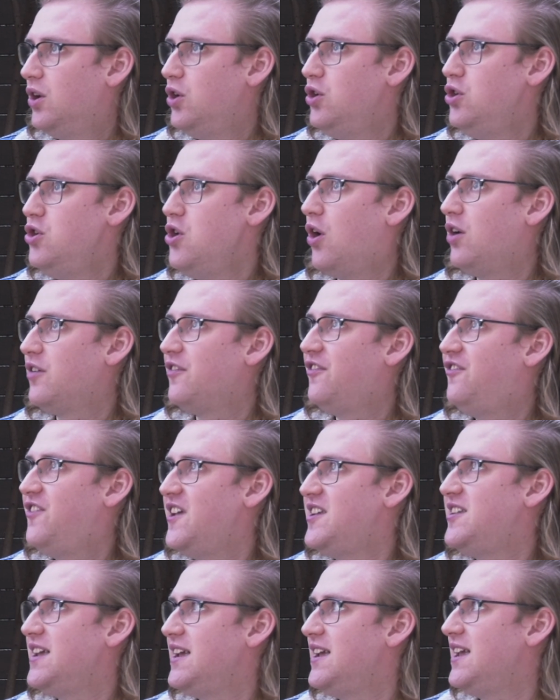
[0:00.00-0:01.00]
not
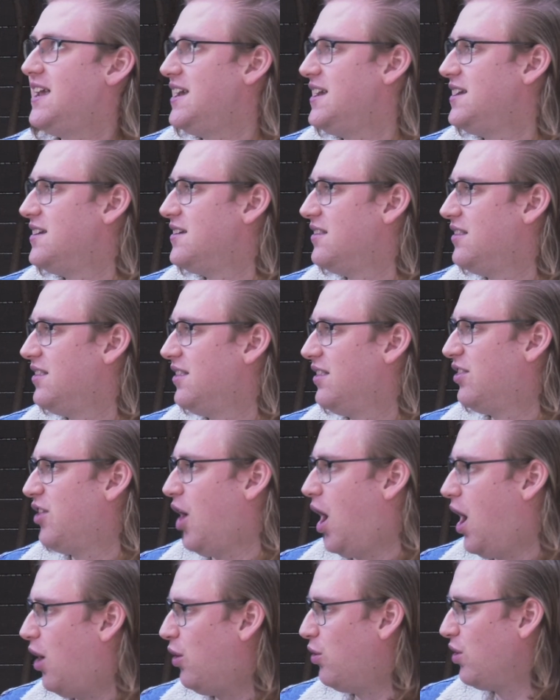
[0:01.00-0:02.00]
fitting in the
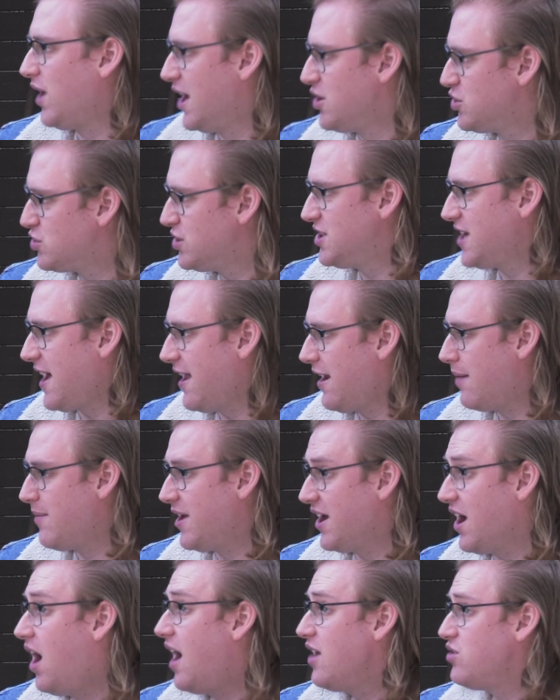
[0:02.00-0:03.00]
whole country
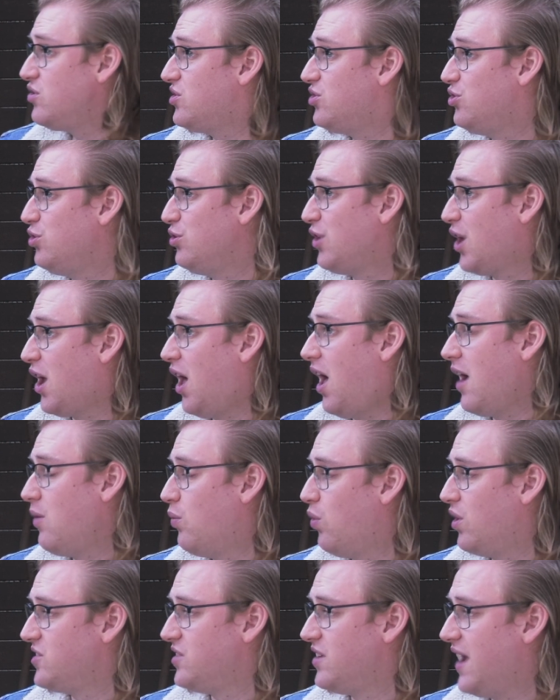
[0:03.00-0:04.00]
dynamic. I just knew that I
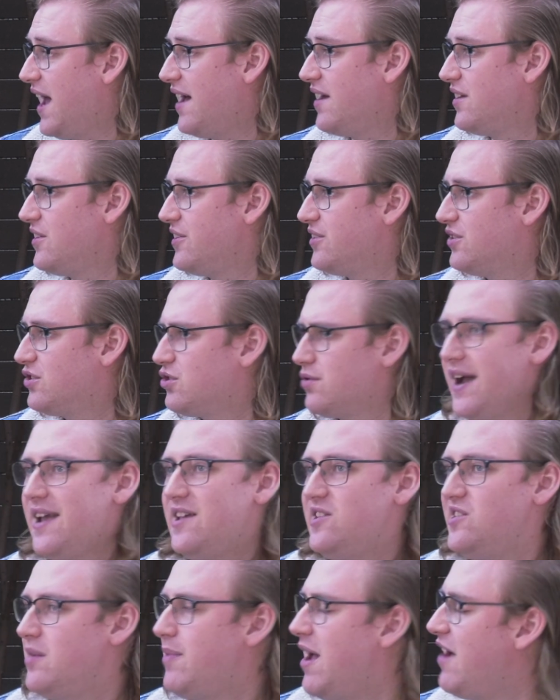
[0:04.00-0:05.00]
wasn't as
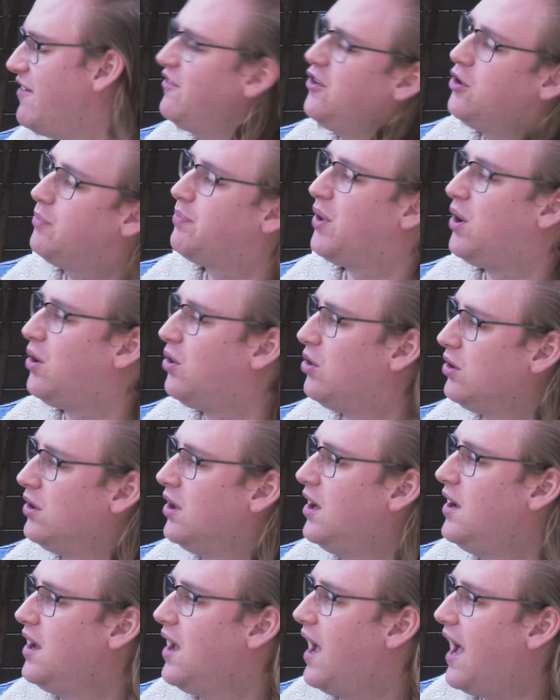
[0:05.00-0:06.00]
crazy about football
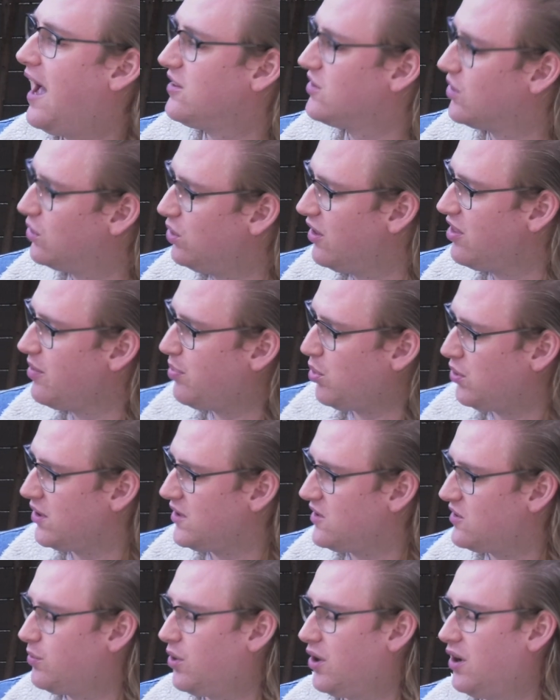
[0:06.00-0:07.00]
as all of the
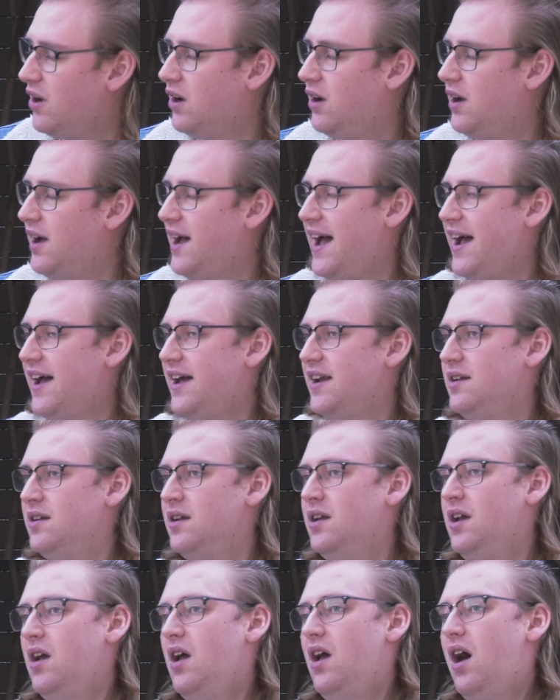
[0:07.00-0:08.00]
boys were. And
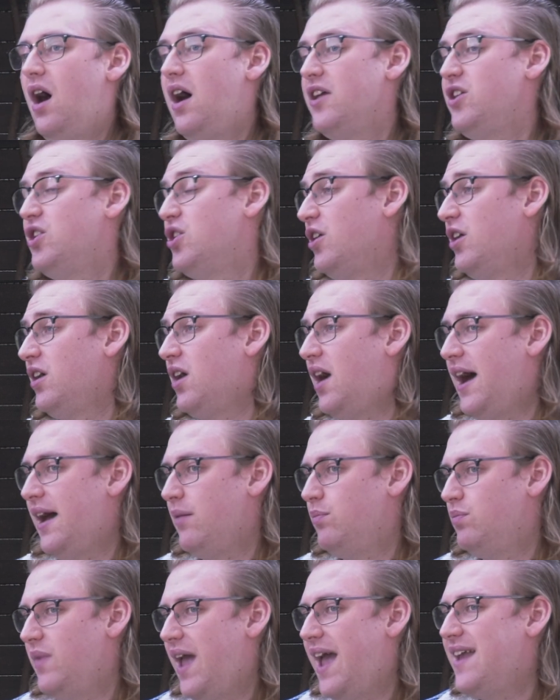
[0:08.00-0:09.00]
you know, I
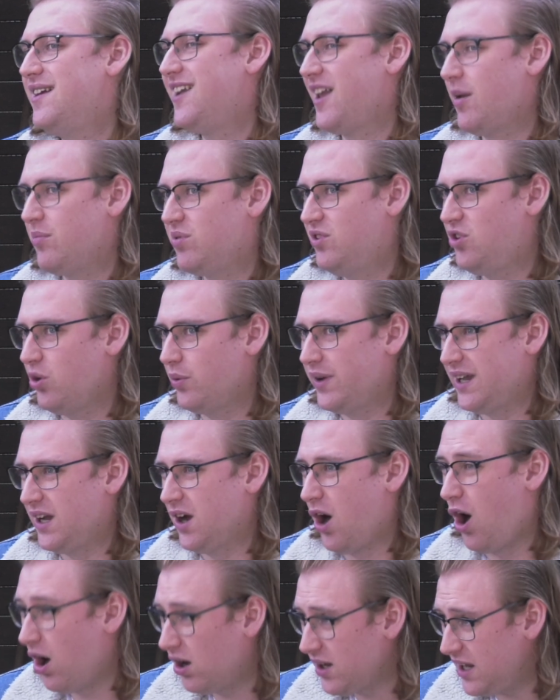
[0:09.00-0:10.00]
ended up doing
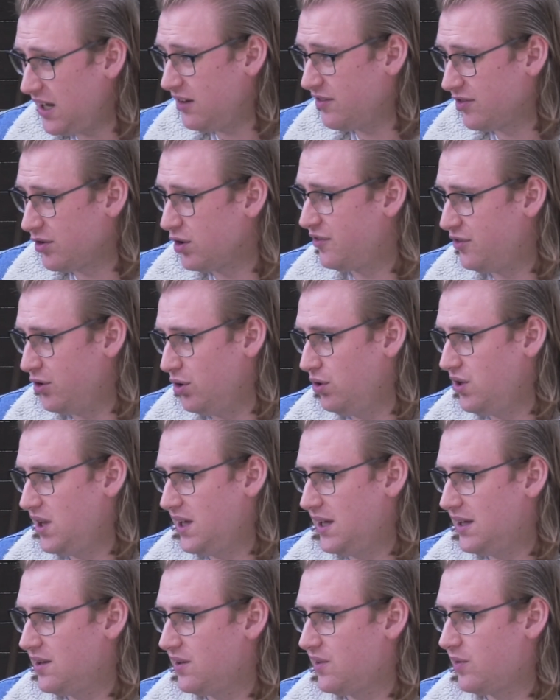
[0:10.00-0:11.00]
hockey for a few
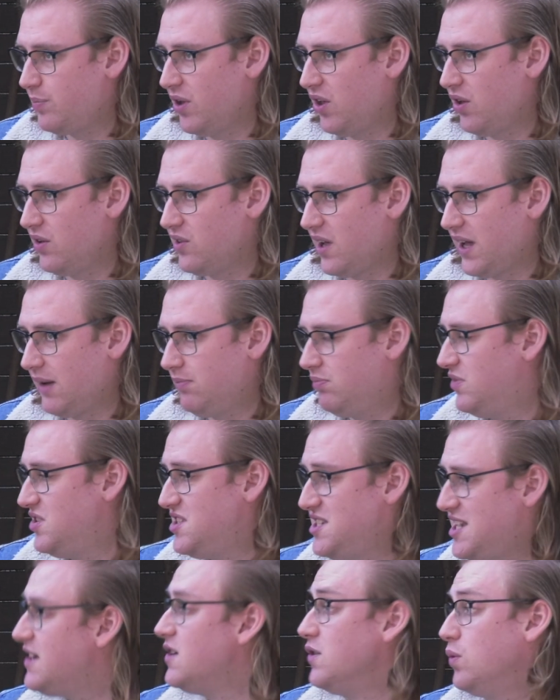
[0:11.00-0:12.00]
years because I
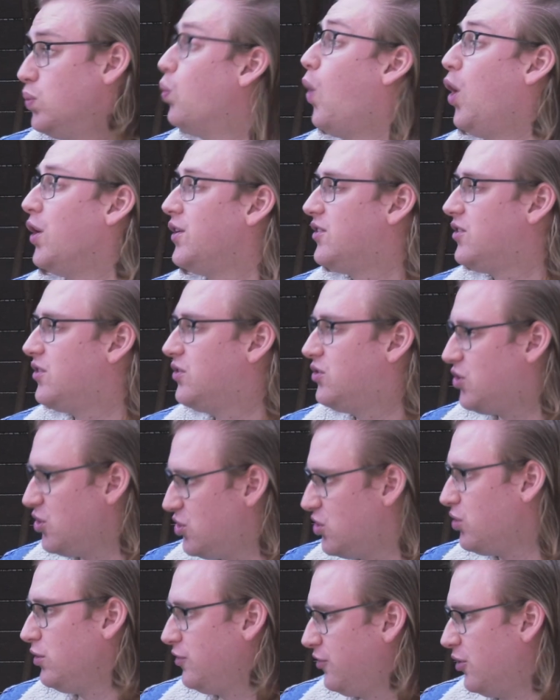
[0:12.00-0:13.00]
didn't want to
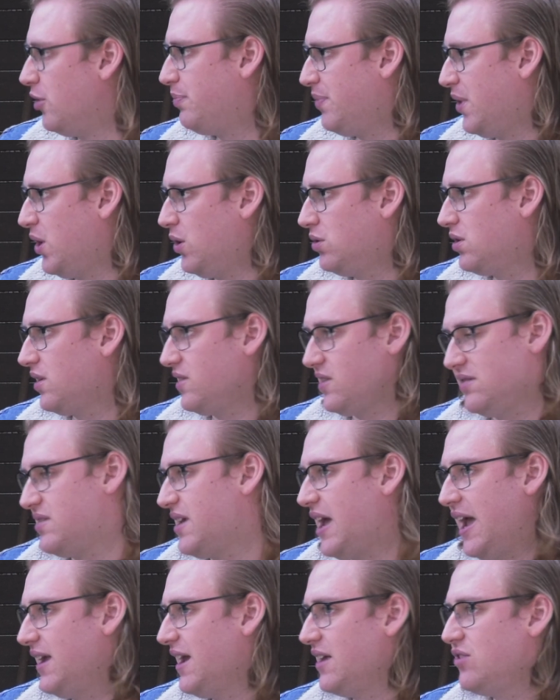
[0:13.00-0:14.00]
do football, because I was
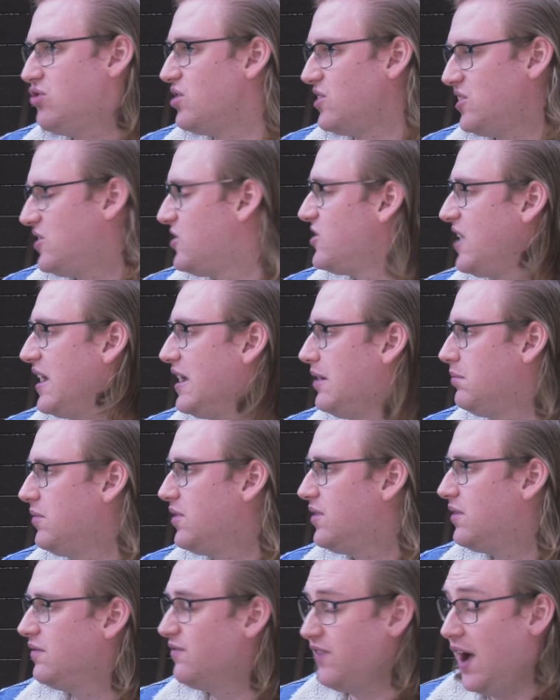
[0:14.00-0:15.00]
like, it just
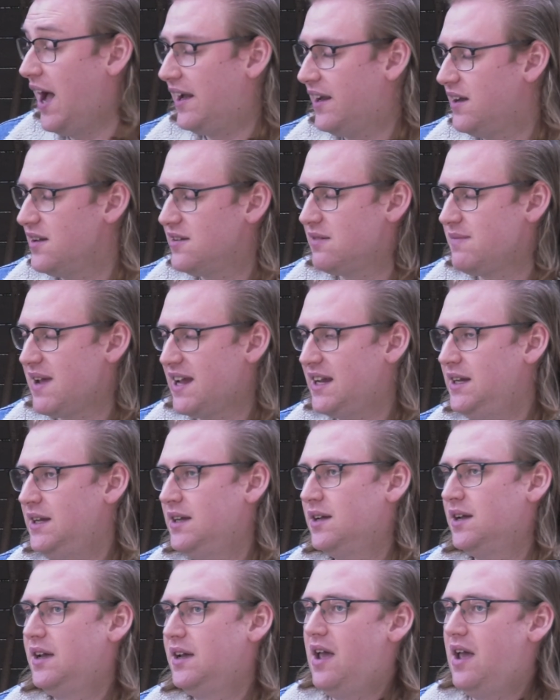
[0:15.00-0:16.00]
seems violent to me.
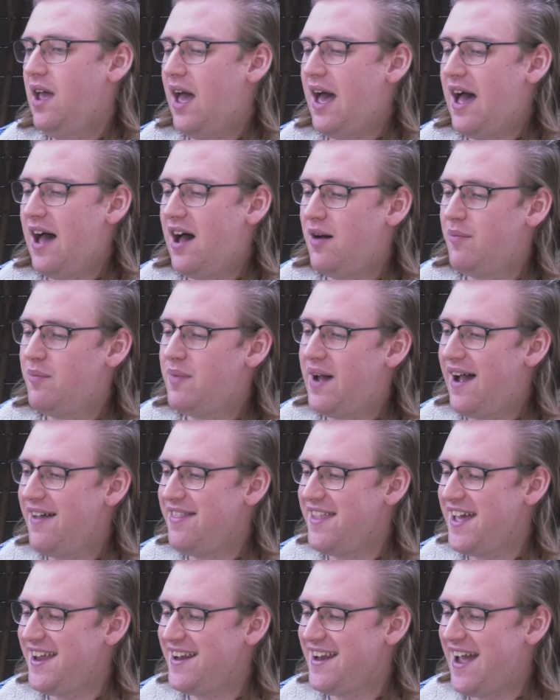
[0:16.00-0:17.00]
And
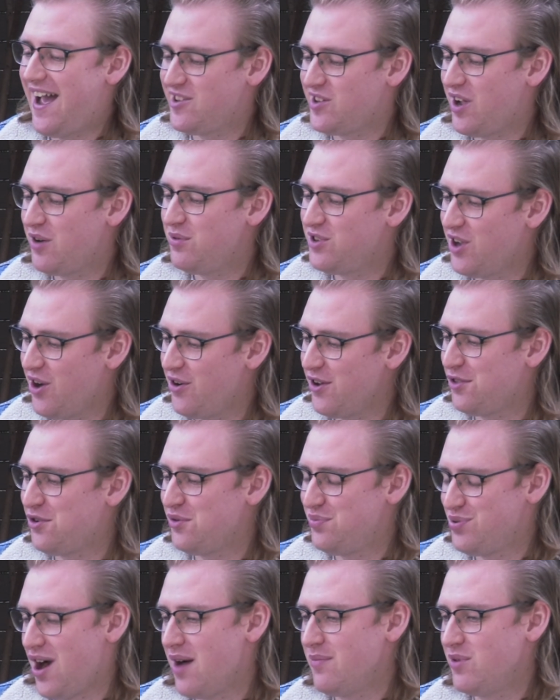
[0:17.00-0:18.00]
then as I was going through
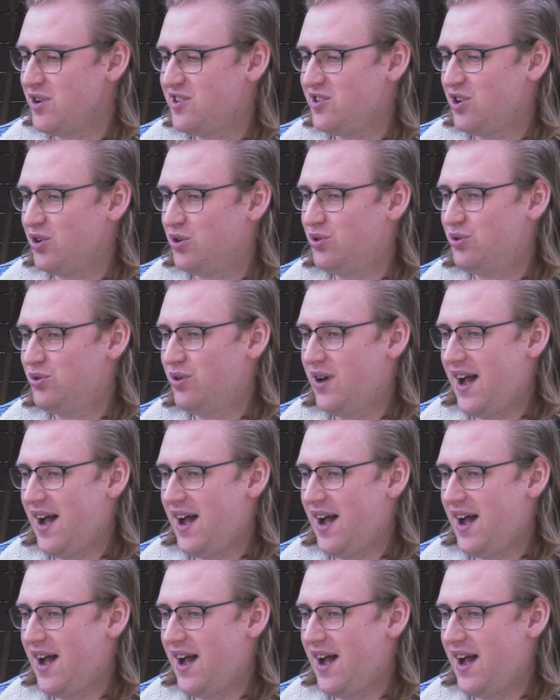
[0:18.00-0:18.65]
primary school,